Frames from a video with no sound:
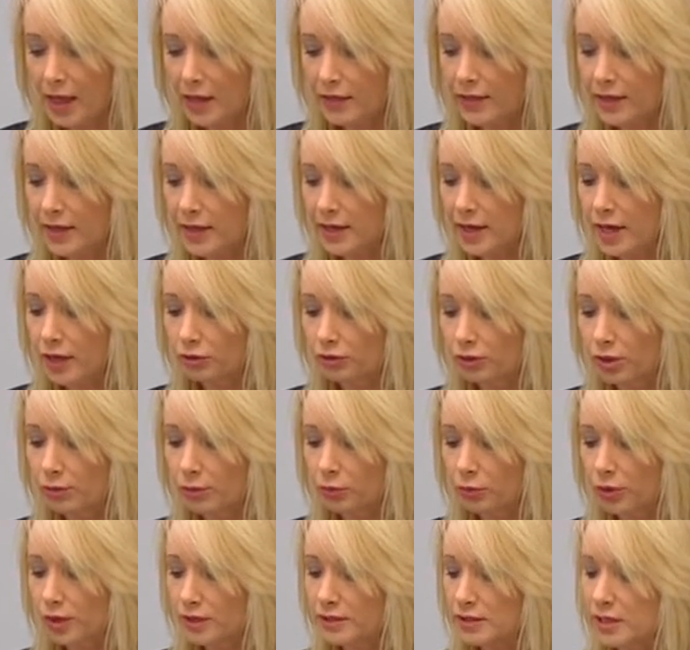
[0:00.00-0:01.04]
The uh,
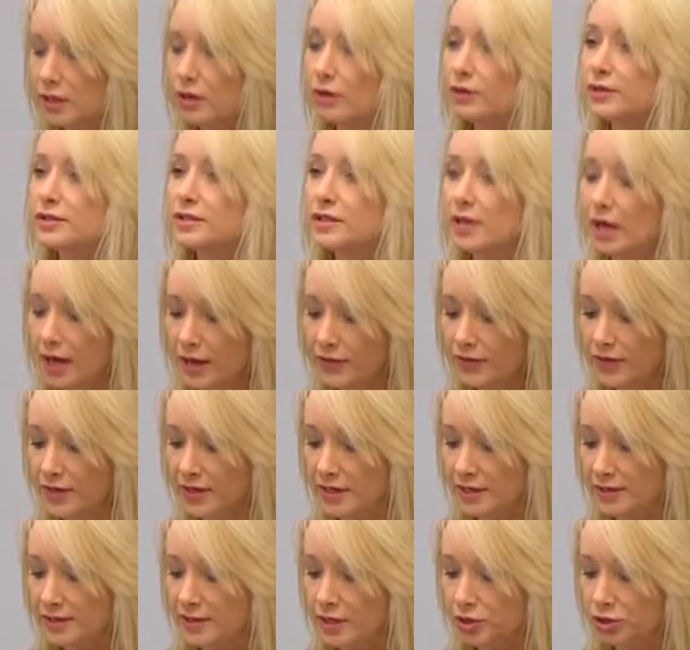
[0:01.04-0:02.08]
group works alongside
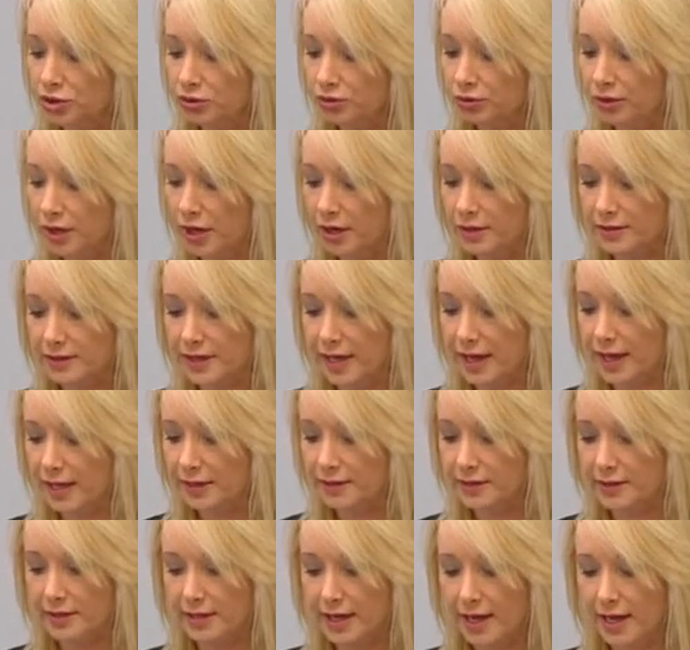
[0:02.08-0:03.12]
the Central Coast
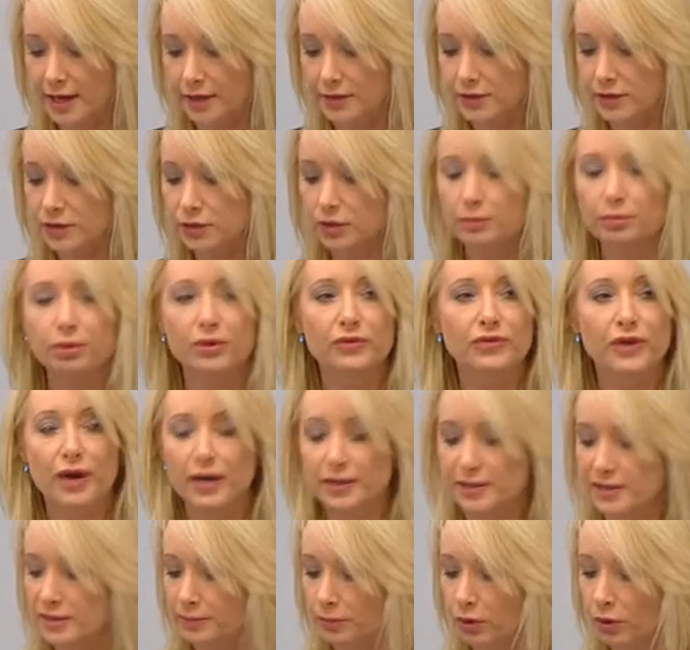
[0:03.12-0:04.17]
Cancer Council and
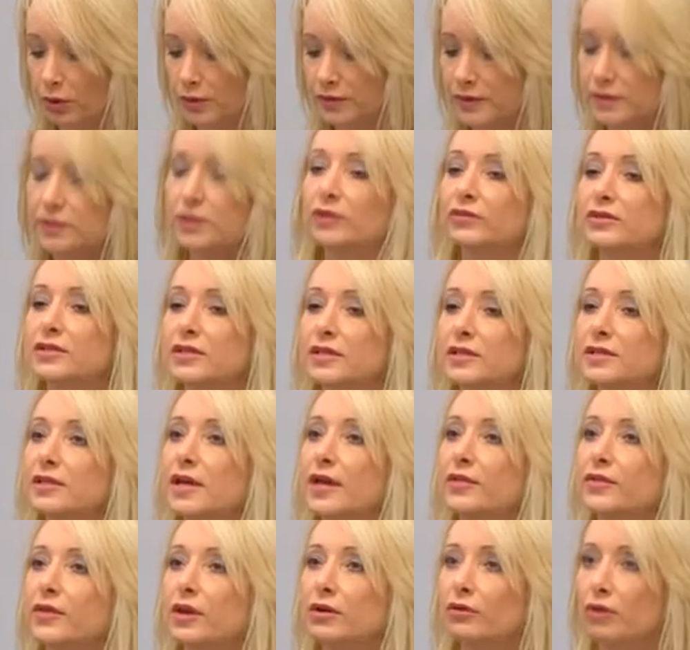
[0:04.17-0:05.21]
provides support services
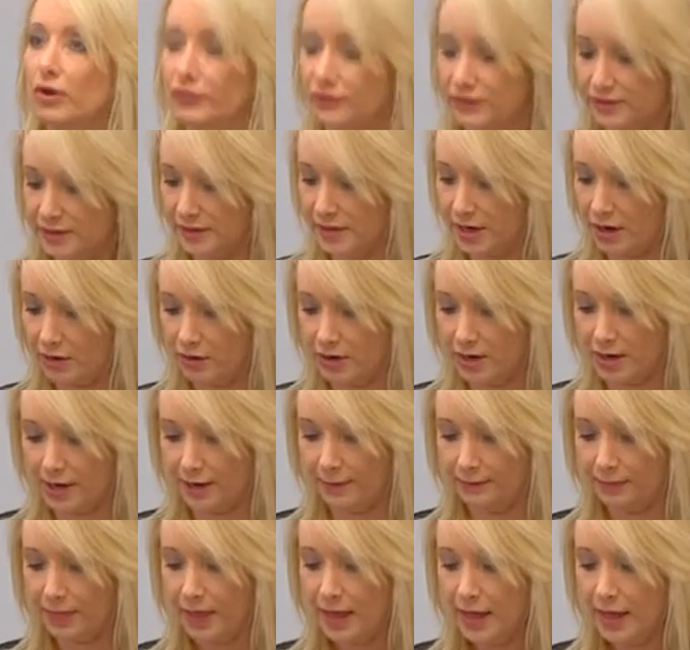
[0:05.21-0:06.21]
at their office at Erina.